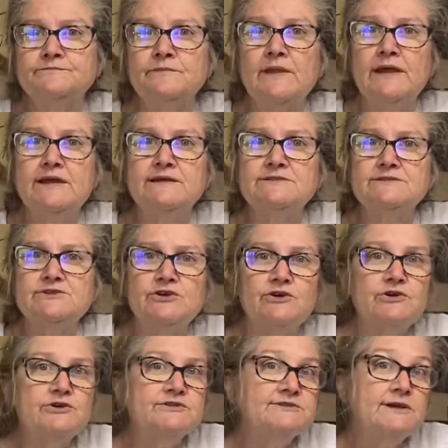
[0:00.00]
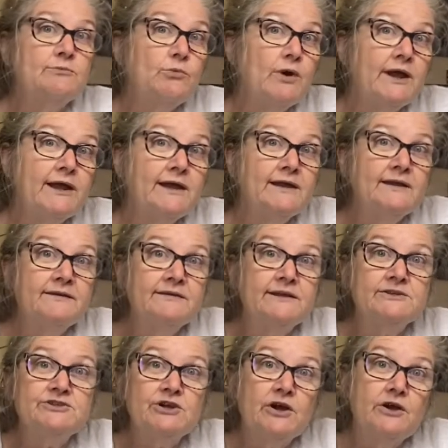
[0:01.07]
Is there some way
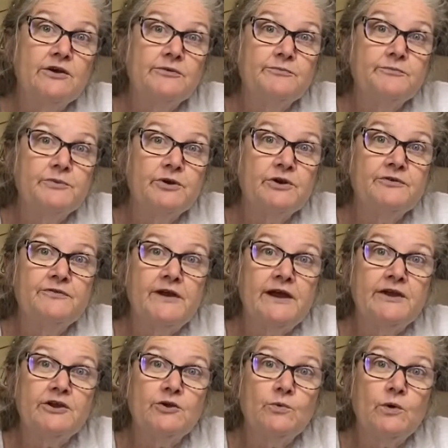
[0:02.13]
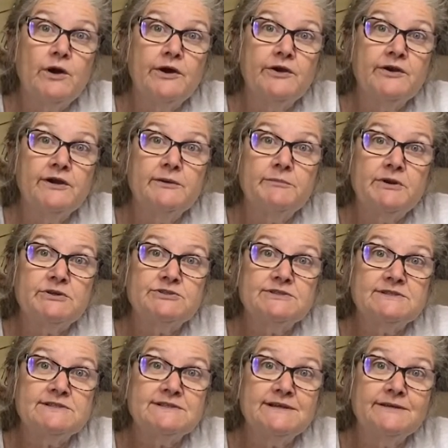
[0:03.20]
that y'all purify your water in
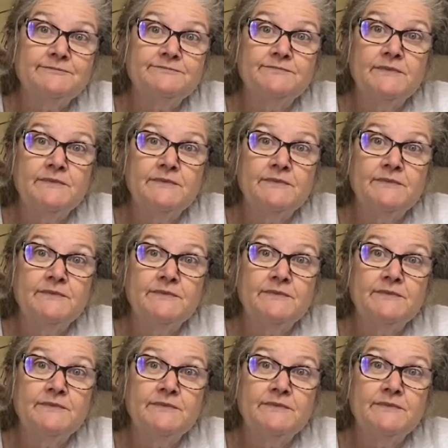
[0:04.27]
emergency?